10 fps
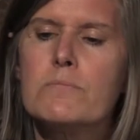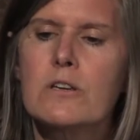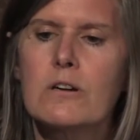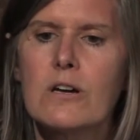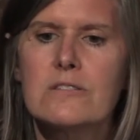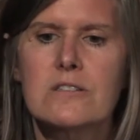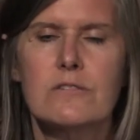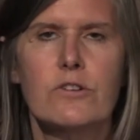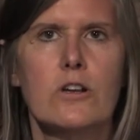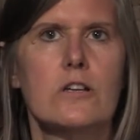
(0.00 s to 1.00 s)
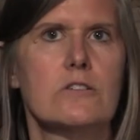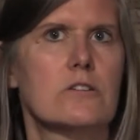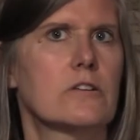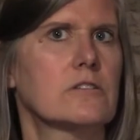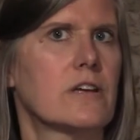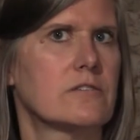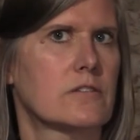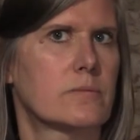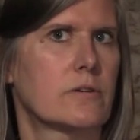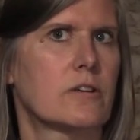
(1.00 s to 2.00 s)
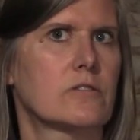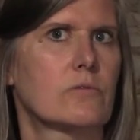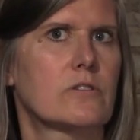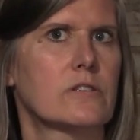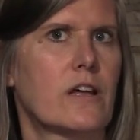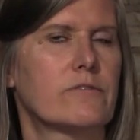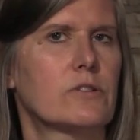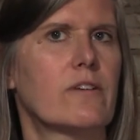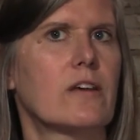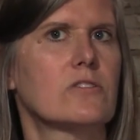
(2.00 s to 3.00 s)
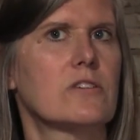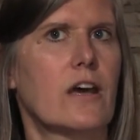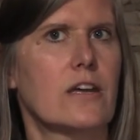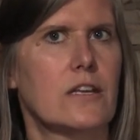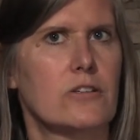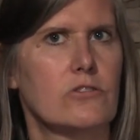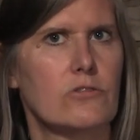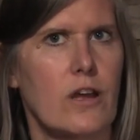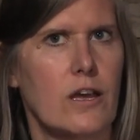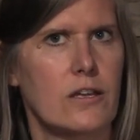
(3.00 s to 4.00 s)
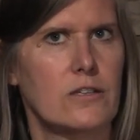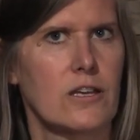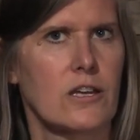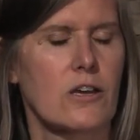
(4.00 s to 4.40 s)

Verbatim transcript: because it's a very internalized experience with a lot of sort of anxiety and dread,